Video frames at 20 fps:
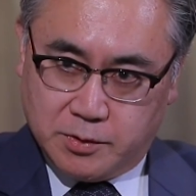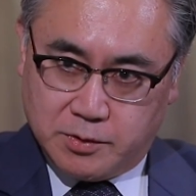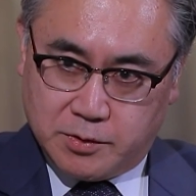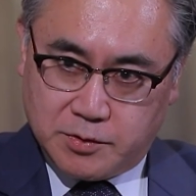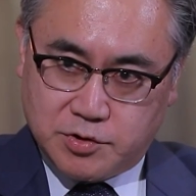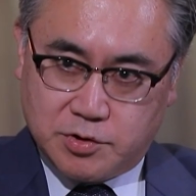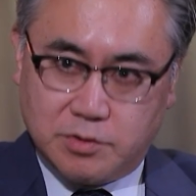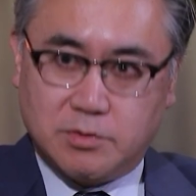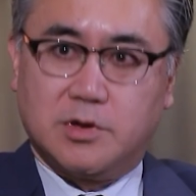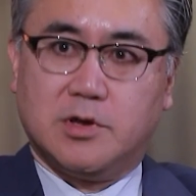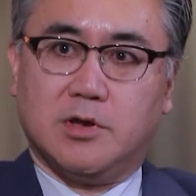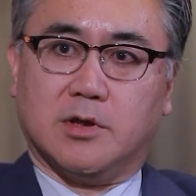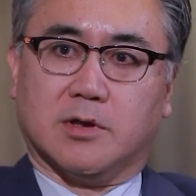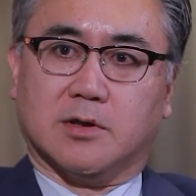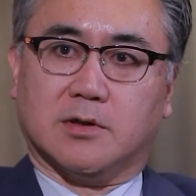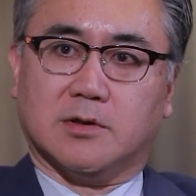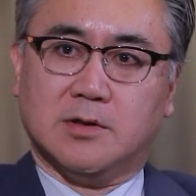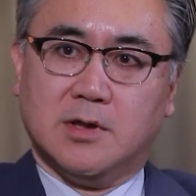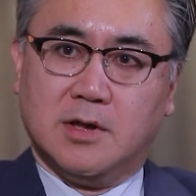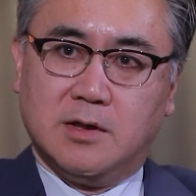you know, should
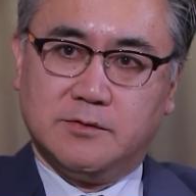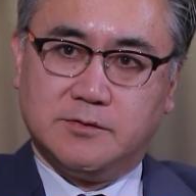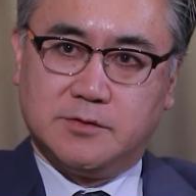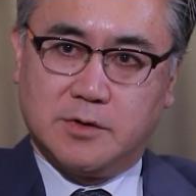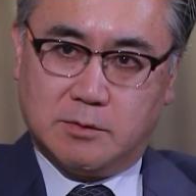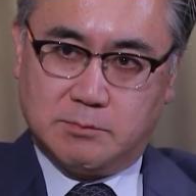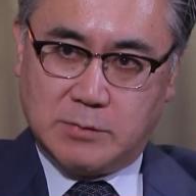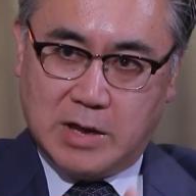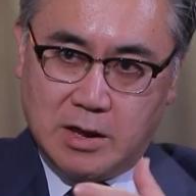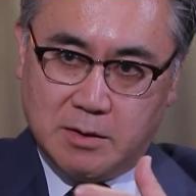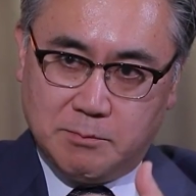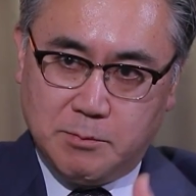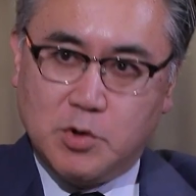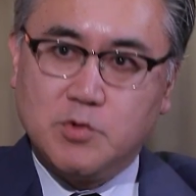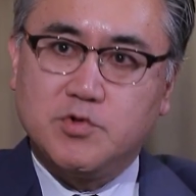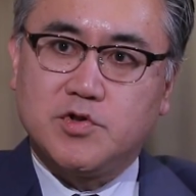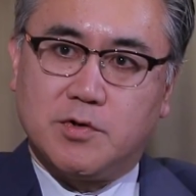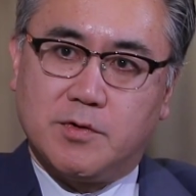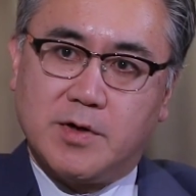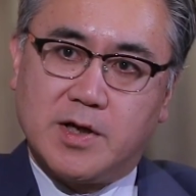learn from our
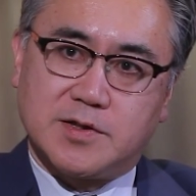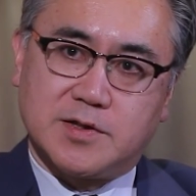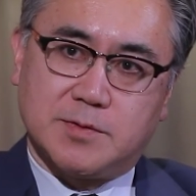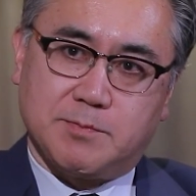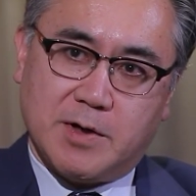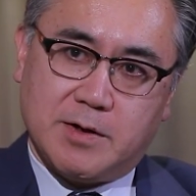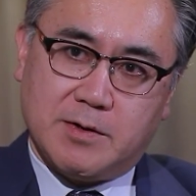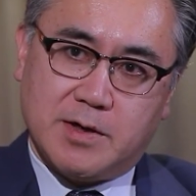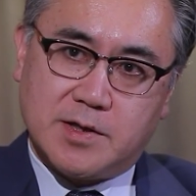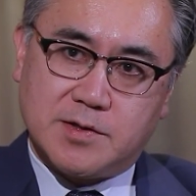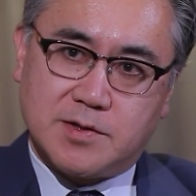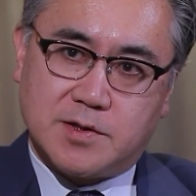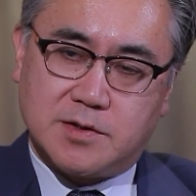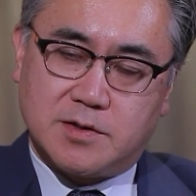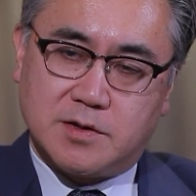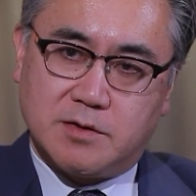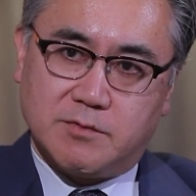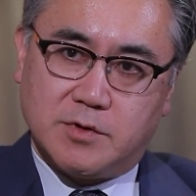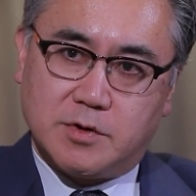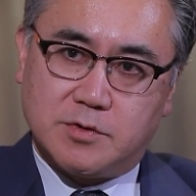mutual
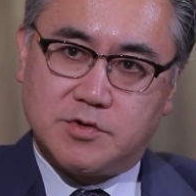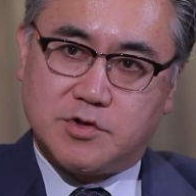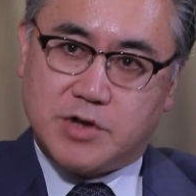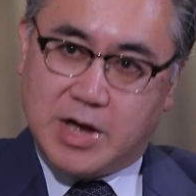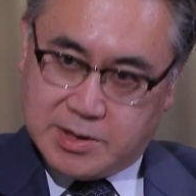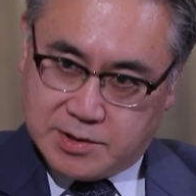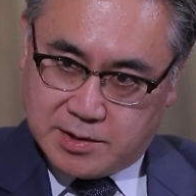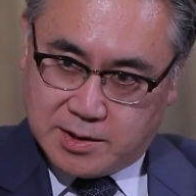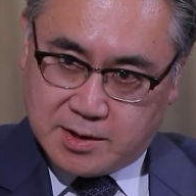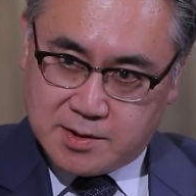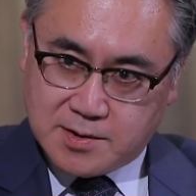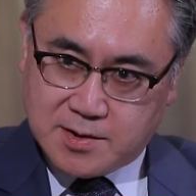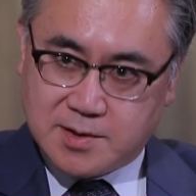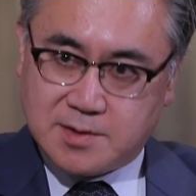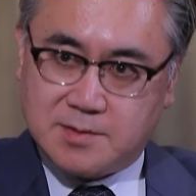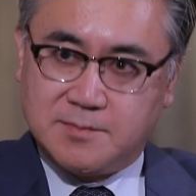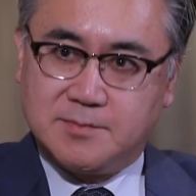experiences of, you know, tragedies.